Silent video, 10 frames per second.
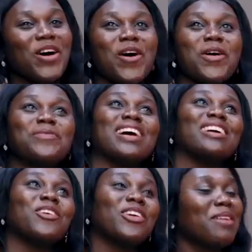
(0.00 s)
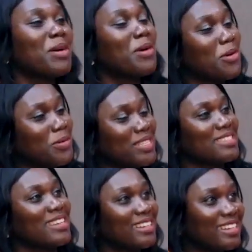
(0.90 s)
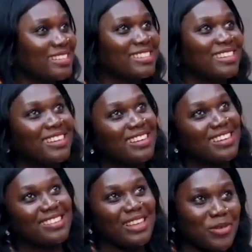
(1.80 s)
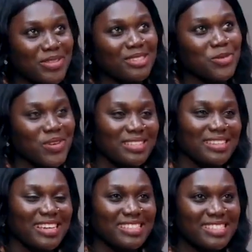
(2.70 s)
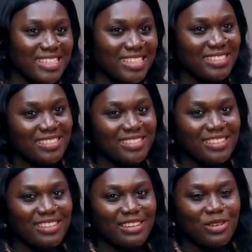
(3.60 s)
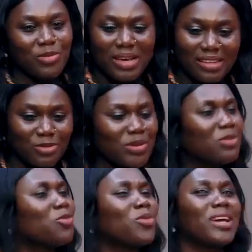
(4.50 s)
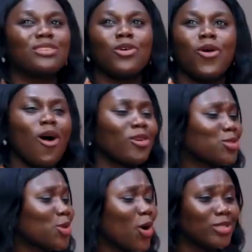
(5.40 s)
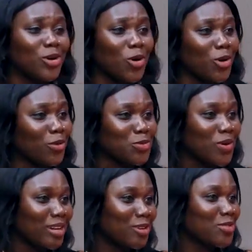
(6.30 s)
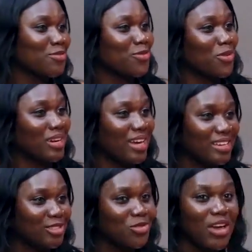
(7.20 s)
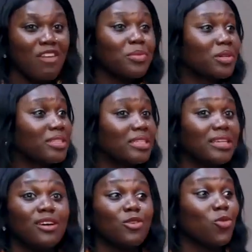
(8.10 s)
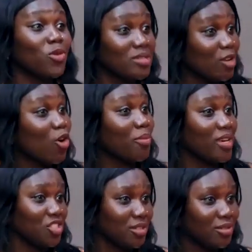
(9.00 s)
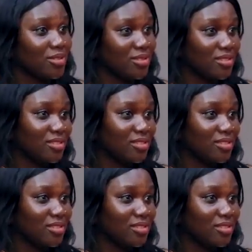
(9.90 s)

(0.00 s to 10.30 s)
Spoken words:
No, my God. I remember when we started, that was in 2019, when we went toured the whole of Douala looking for clients. You know, everybody was a commercial.